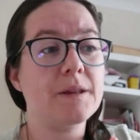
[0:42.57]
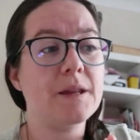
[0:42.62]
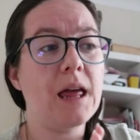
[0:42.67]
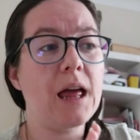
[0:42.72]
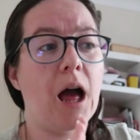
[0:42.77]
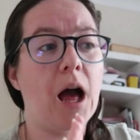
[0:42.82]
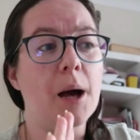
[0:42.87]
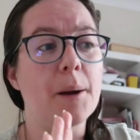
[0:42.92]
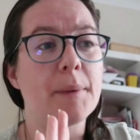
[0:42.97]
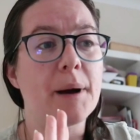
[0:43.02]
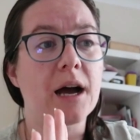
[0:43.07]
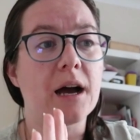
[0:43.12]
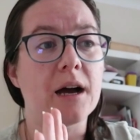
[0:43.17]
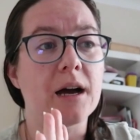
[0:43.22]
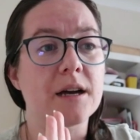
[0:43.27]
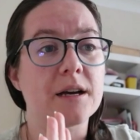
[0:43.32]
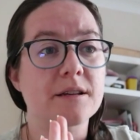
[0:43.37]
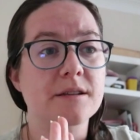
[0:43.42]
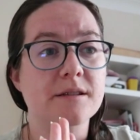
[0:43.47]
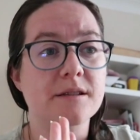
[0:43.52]

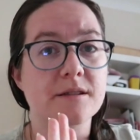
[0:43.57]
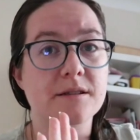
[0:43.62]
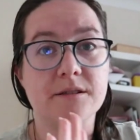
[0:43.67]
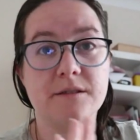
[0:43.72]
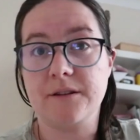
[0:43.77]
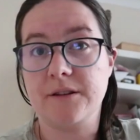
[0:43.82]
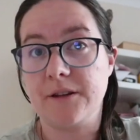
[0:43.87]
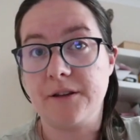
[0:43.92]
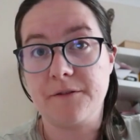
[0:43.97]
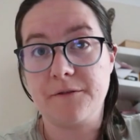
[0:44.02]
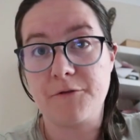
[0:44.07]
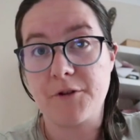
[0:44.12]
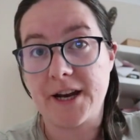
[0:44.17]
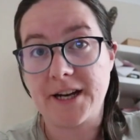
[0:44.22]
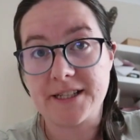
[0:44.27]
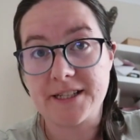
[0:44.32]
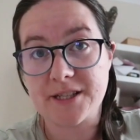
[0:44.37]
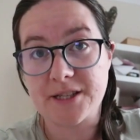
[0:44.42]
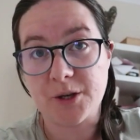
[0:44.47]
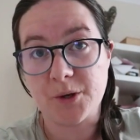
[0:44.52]
the
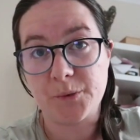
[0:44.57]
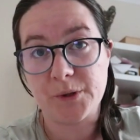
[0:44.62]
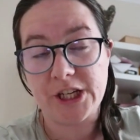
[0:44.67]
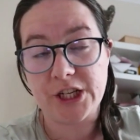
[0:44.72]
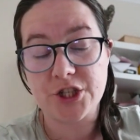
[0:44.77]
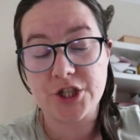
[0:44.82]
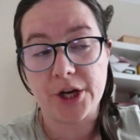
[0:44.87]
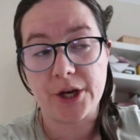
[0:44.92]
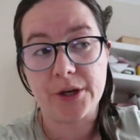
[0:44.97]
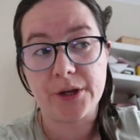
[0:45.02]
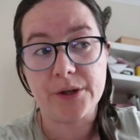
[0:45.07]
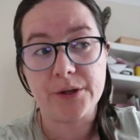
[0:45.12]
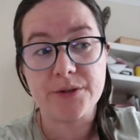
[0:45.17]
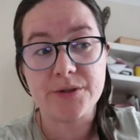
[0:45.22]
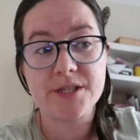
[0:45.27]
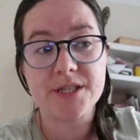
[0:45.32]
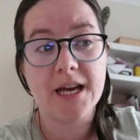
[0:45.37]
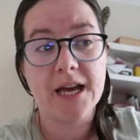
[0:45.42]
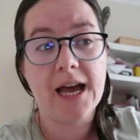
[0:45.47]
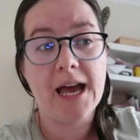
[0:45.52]
friends that we
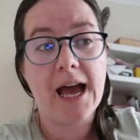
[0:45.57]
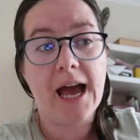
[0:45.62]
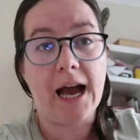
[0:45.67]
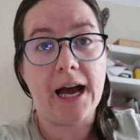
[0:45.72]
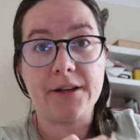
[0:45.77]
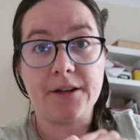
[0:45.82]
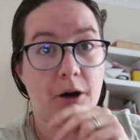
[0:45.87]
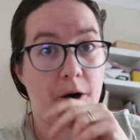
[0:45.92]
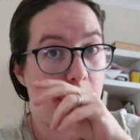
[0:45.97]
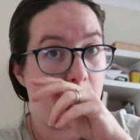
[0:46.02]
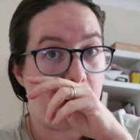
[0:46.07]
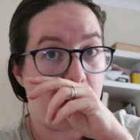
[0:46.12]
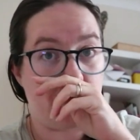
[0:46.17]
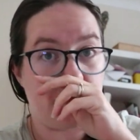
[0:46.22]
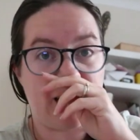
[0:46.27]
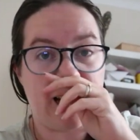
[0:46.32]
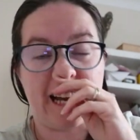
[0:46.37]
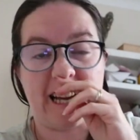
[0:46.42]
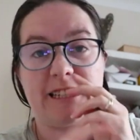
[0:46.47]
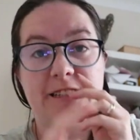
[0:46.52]
chose,
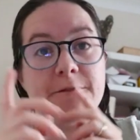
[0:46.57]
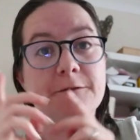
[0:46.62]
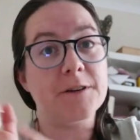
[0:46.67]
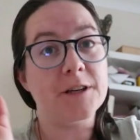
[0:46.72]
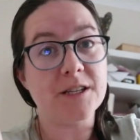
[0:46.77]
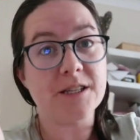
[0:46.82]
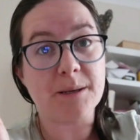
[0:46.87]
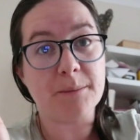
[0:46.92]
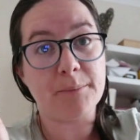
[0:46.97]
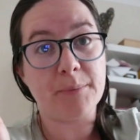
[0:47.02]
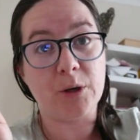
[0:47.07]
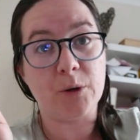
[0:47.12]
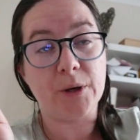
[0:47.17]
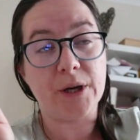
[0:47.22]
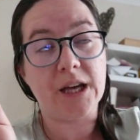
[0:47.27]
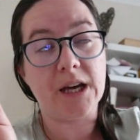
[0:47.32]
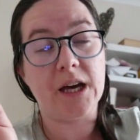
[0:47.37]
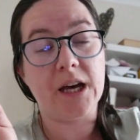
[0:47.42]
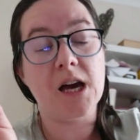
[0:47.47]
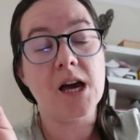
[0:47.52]
and Phil's
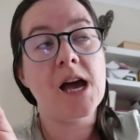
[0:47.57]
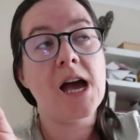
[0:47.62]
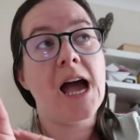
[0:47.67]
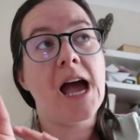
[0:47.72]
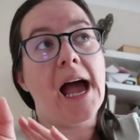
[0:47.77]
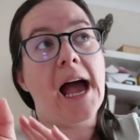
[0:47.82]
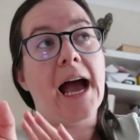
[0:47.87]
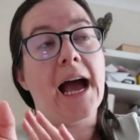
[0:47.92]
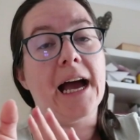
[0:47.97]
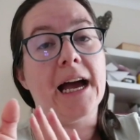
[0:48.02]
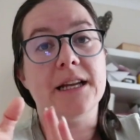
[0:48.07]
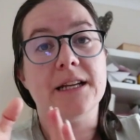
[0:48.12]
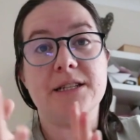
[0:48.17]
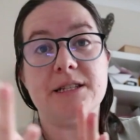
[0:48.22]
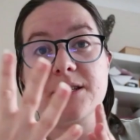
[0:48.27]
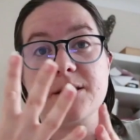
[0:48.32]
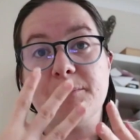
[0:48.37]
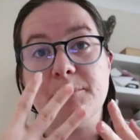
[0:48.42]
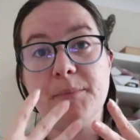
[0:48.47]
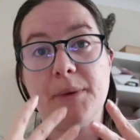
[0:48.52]
employer,
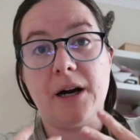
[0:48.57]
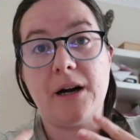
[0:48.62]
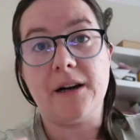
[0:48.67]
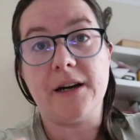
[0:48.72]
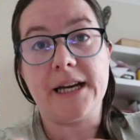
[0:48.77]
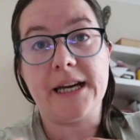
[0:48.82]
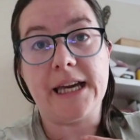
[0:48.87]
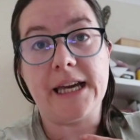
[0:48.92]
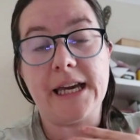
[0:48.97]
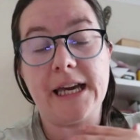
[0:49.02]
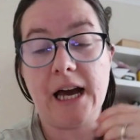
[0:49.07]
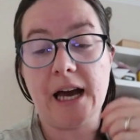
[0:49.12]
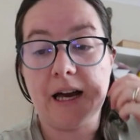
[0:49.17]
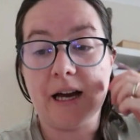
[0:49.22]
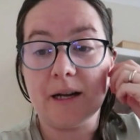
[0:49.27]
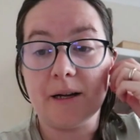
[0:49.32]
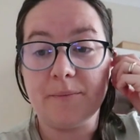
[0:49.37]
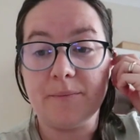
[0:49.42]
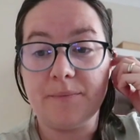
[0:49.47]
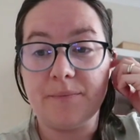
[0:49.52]
and my
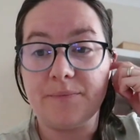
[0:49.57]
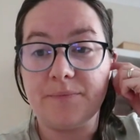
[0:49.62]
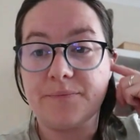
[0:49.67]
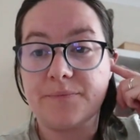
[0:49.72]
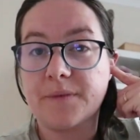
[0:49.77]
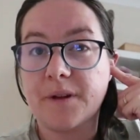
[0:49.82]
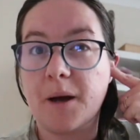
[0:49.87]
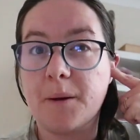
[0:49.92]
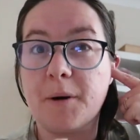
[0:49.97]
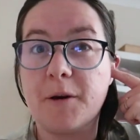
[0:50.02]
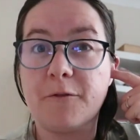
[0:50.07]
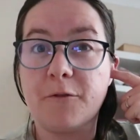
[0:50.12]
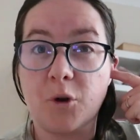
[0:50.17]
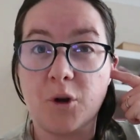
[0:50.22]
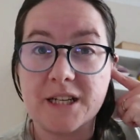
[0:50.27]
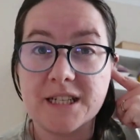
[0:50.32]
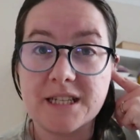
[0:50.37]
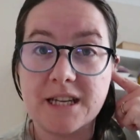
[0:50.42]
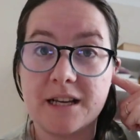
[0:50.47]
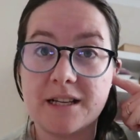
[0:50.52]
I'm a
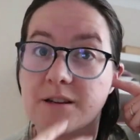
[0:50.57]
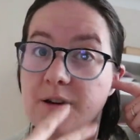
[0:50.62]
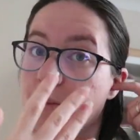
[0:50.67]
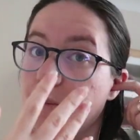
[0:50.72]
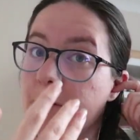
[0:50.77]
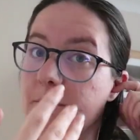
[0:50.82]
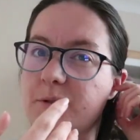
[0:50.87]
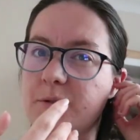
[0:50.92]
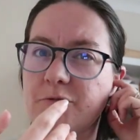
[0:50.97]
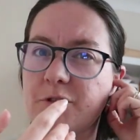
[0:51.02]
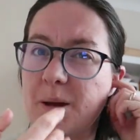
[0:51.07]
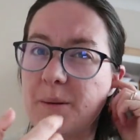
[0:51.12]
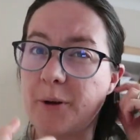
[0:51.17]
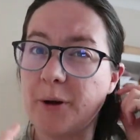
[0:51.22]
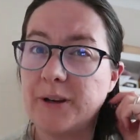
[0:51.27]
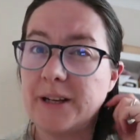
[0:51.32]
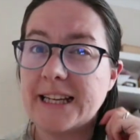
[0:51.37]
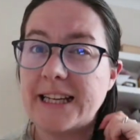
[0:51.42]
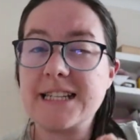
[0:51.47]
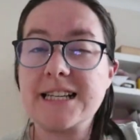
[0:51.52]
rainbow
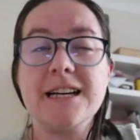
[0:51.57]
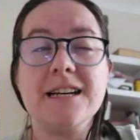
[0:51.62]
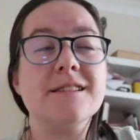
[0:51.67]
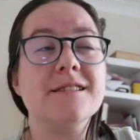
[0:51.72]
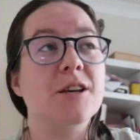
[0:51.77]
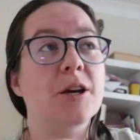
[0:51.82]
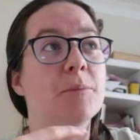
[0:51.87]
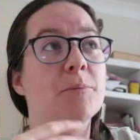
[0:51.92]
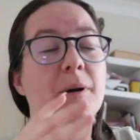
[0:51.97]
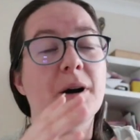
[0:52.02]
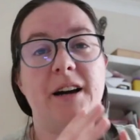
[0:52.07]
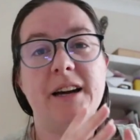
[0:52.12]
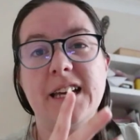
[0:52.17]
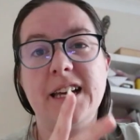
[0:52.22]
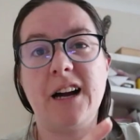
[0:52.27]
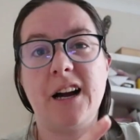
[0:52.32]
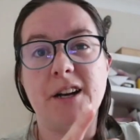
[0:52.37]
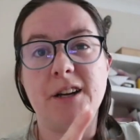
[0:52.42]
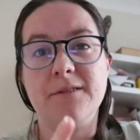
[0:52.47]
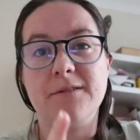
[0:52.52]
leader, so my
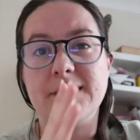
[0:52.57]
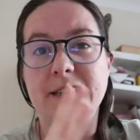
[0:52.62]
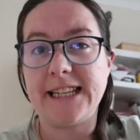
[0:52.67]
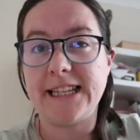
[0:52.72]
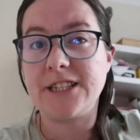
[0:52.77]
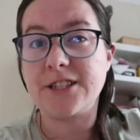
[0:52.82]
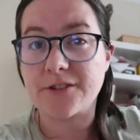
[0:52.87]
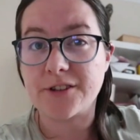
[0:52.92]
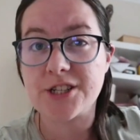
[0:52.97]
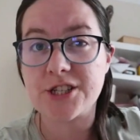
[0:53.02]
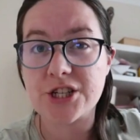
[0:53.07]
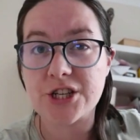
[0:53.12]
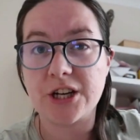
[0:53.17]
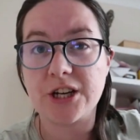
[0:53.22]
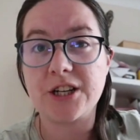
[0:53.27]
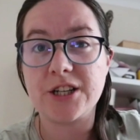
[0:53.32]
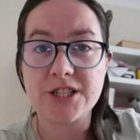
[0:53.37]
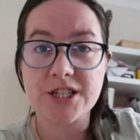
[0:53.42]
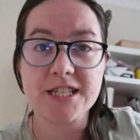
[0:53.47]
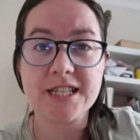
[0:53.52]
kind of leader in
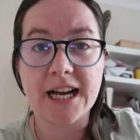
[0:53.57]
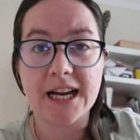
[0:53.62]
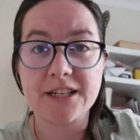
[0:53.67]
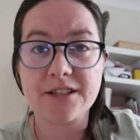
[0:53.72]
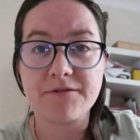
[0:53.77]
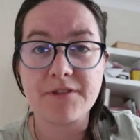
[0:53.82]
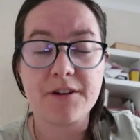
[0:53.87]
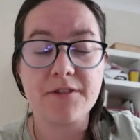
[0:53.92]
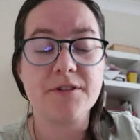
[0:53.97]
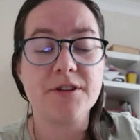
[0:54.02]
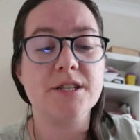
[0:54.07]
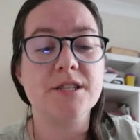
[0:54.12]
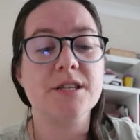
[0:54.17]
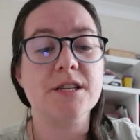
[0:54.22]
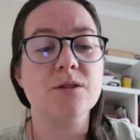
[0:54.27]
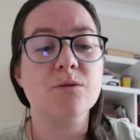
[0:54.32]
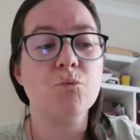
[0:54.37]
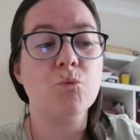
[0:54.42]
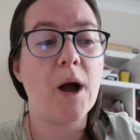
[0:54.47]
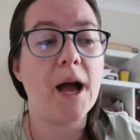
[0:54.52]
charge has had a reference
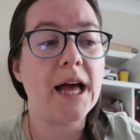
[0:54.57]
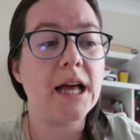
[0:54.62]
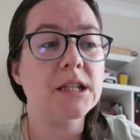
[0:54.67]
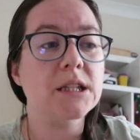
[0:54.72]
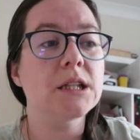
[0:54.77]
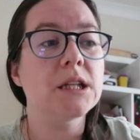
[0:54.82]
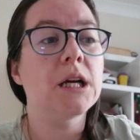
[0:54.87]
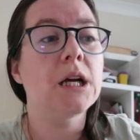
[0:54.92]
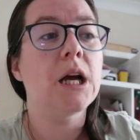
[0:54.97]
as well